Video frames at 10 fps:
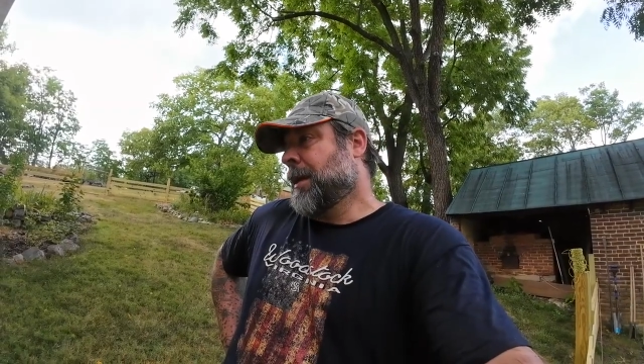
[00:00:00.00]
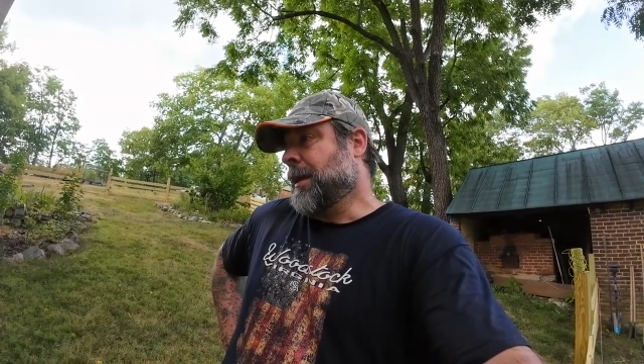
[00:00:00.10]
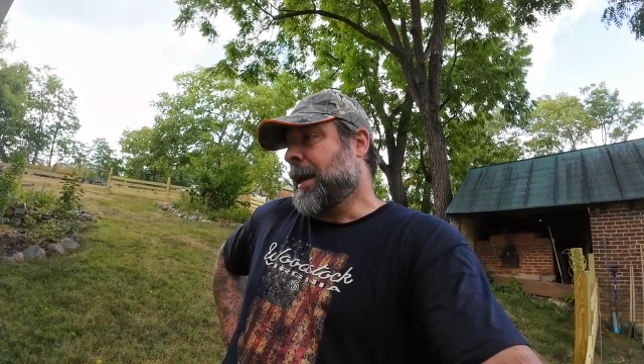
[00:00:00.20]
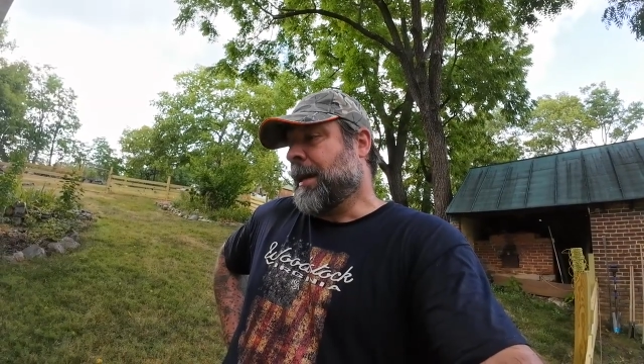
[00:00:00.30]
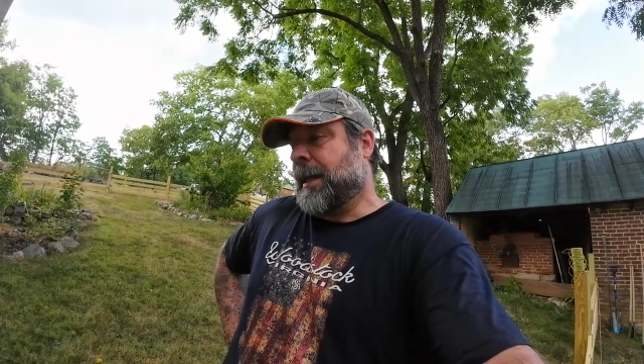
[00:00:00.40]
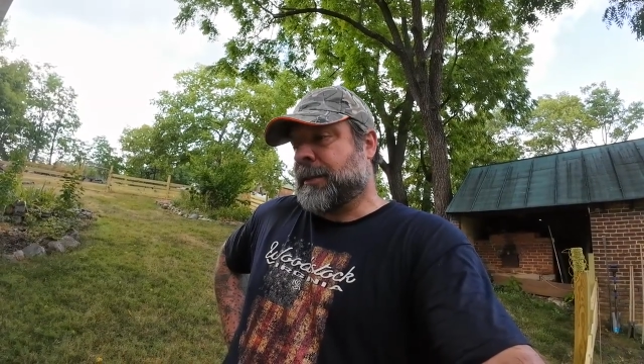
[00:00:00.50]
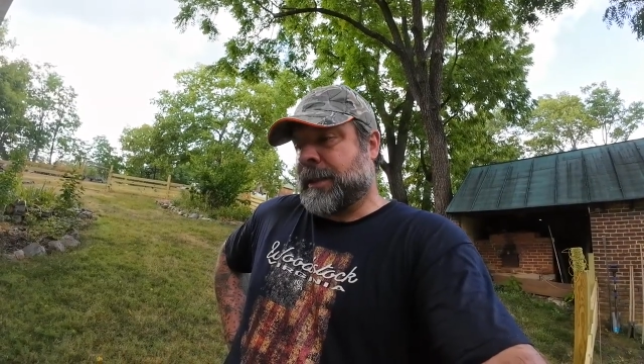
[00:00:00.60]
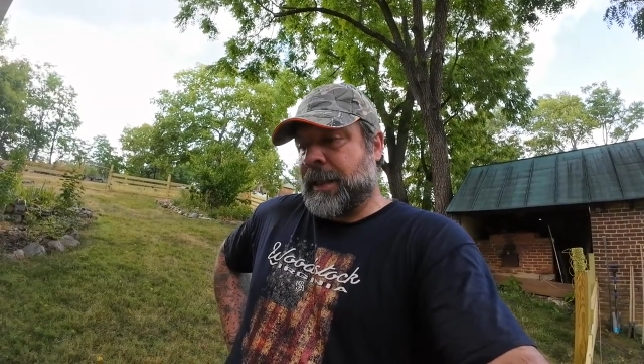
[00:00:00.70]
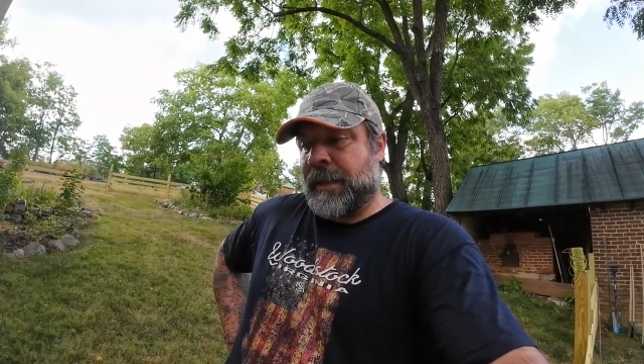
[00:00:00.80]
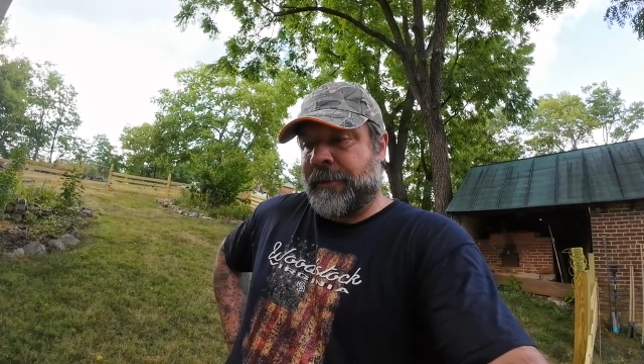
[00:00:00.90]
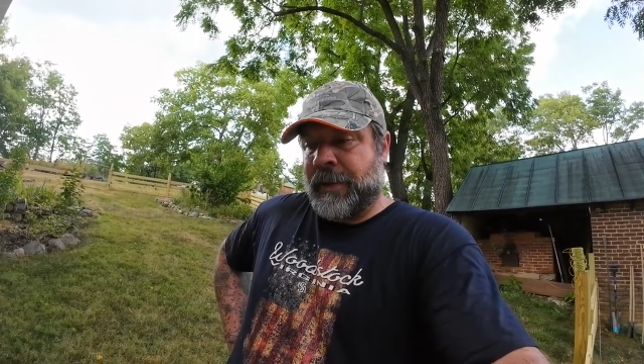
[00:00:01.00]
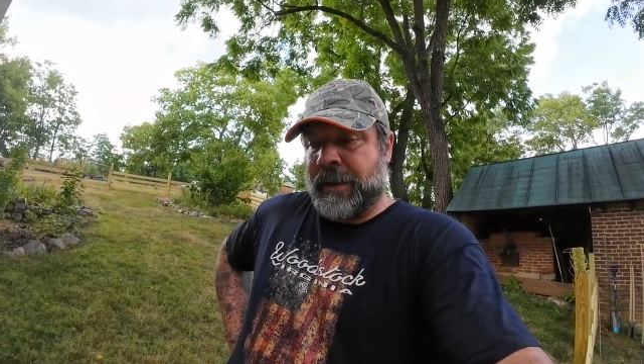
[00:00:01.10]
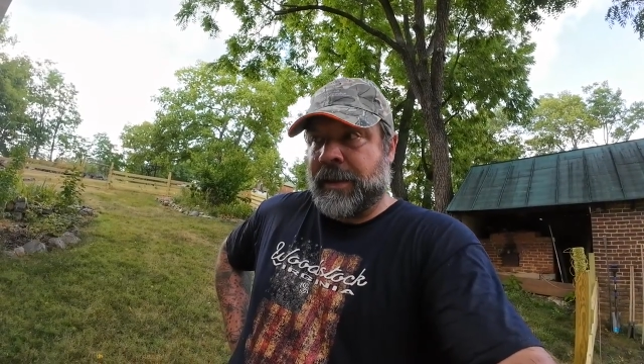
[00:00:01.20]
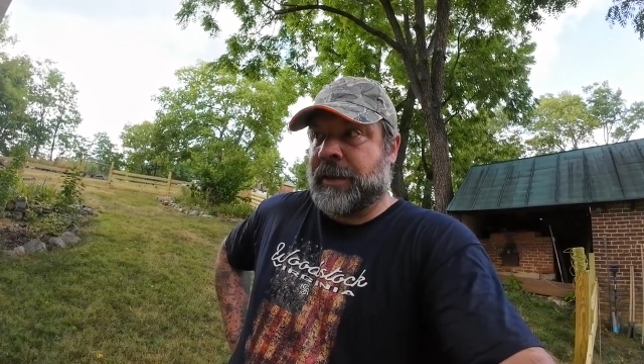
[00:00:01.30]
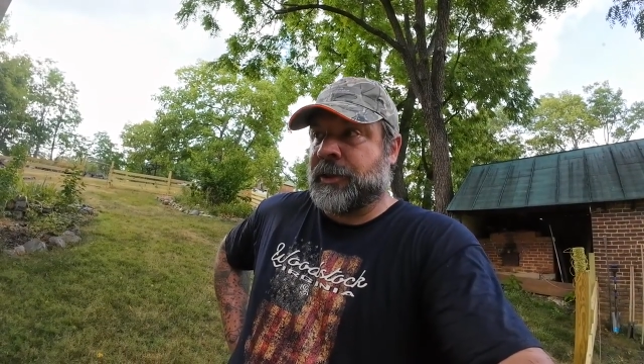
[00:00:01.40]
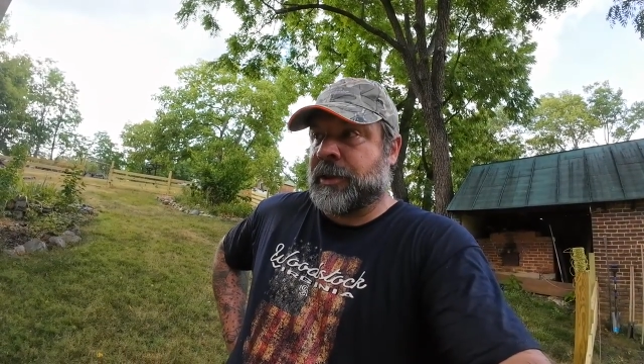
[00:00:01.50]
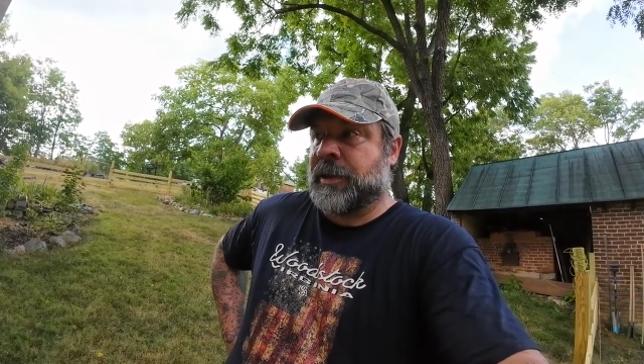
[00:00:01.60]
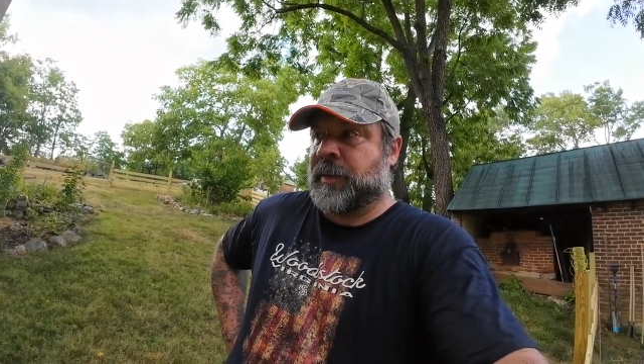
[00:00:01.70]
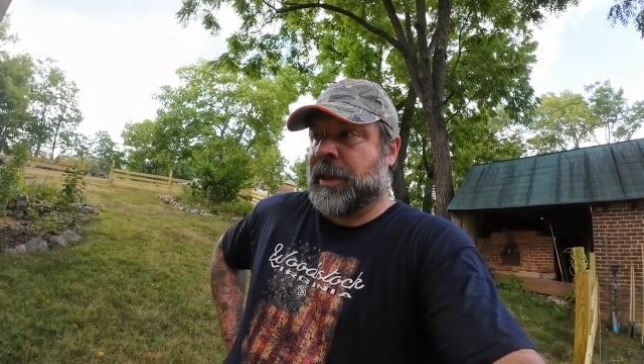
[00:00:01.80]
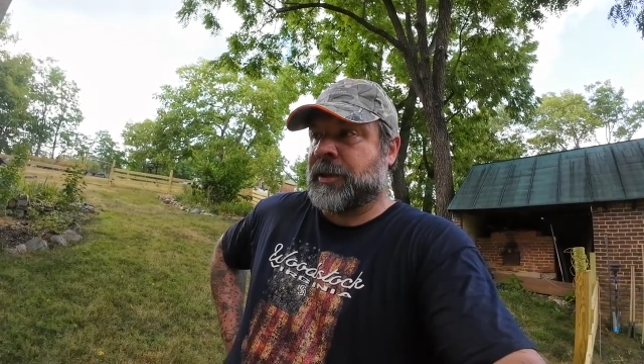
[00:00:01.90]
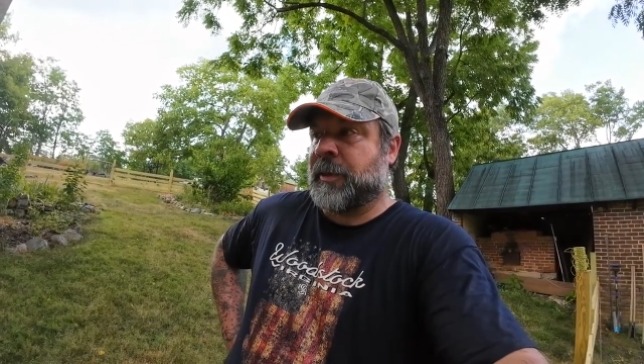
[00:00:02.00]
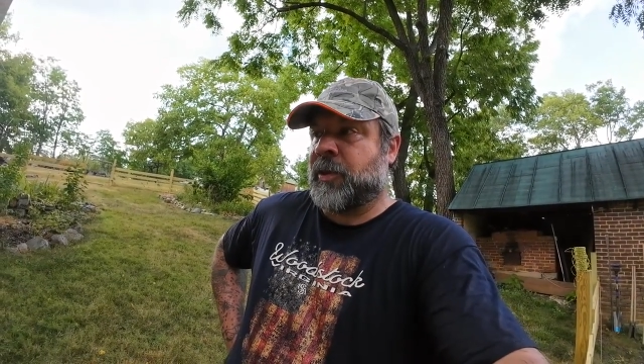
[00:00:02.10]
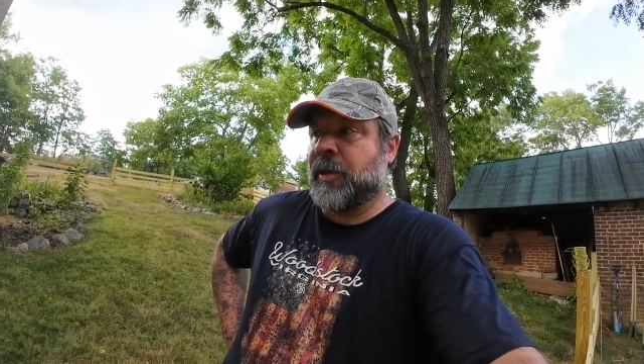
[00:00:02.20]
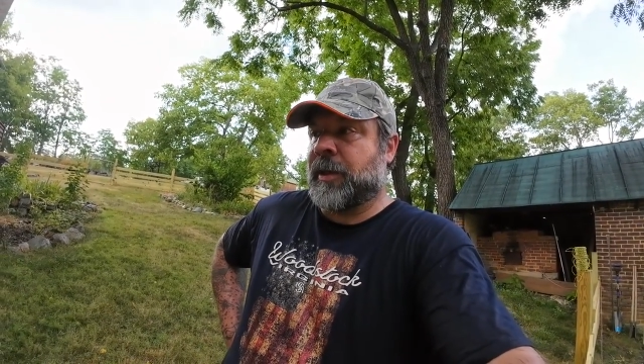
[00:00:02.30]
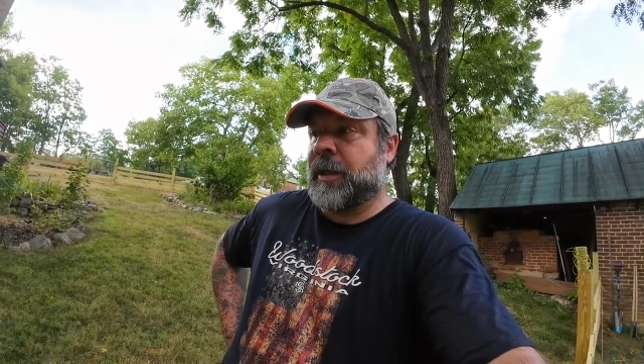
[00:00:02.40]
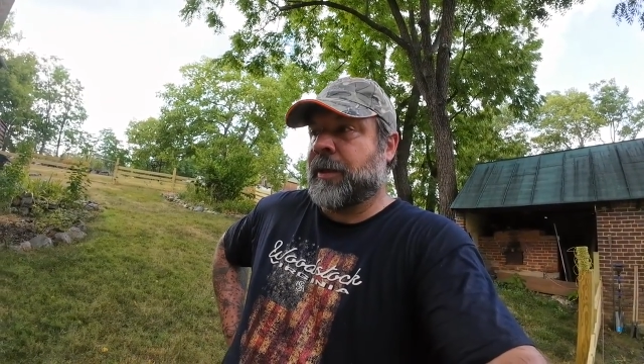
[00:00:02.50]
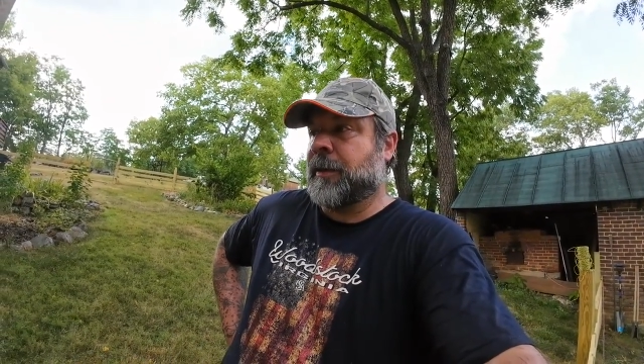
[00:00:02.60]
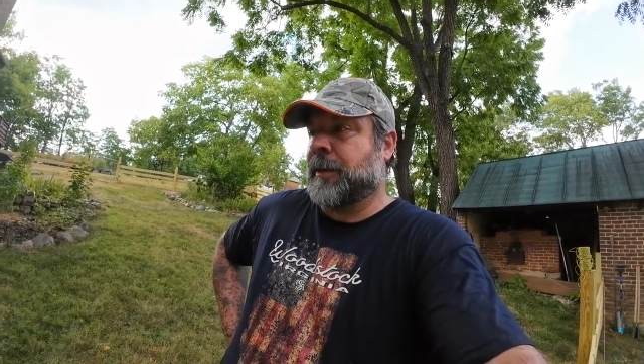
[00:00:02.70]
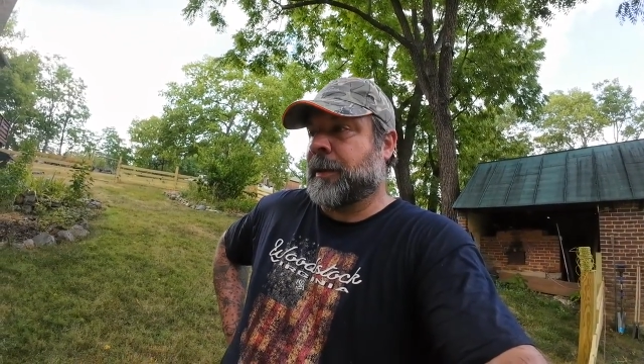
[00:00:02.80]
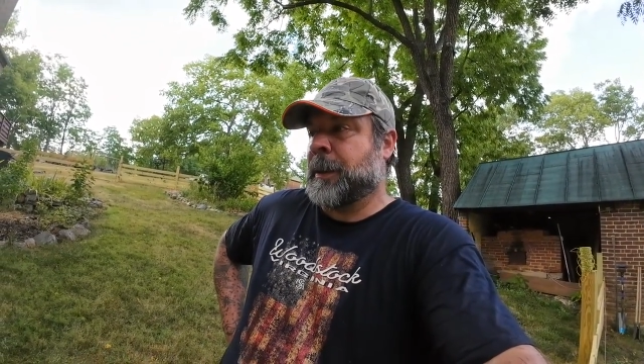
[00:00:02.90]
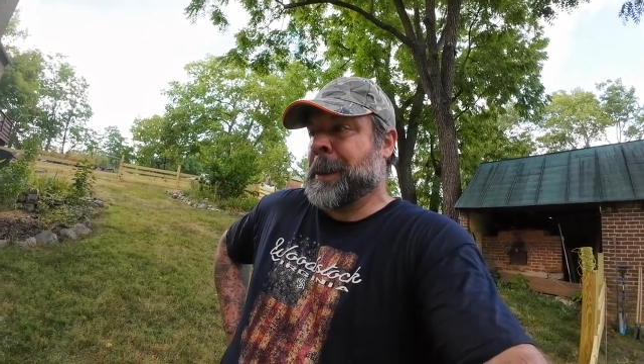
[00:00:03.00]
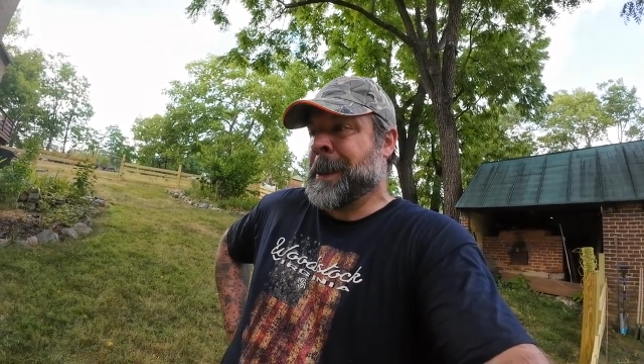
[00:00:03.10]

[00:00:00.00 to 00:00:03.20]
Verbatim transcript: yeah, outside of just some touch-up work here and